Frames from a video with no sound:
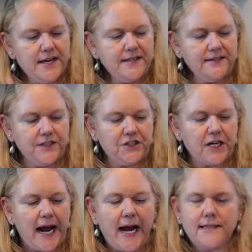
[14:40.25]
Citric
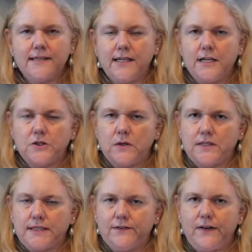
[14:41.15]
acid. So it
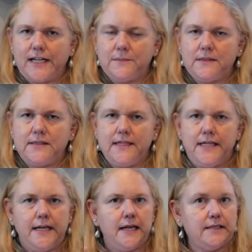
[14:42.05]
does have vitamin
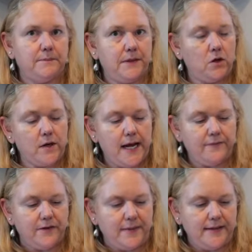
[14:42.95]
C. It's been okay
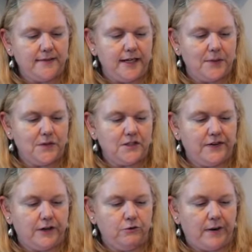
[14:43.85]
for my skin, which is
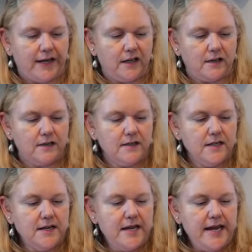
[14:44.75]
very rare.
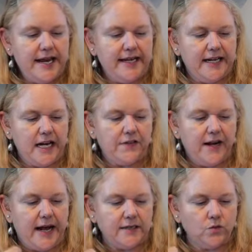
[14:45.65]
And it
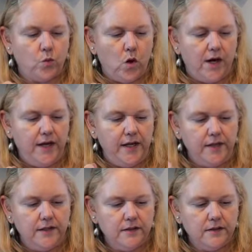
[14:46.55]
has
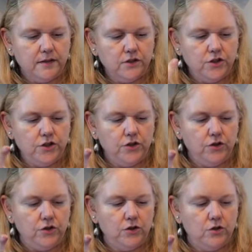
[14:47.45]
1,
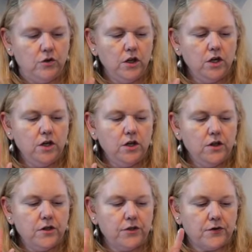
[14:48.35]
2,
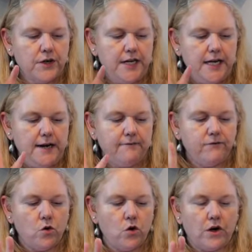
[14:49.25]
3,
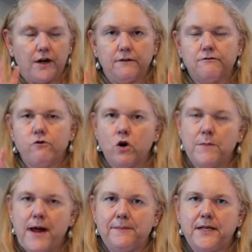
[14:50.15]
4
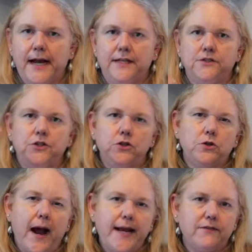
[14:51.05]
peptides. Two
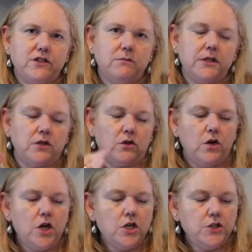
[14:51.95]
kind of in the
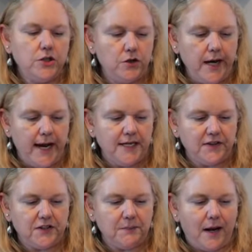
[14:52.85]
middle, two kind of
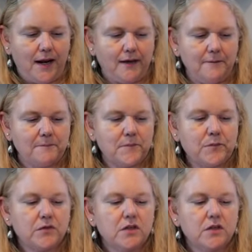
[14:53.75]
at the bottom,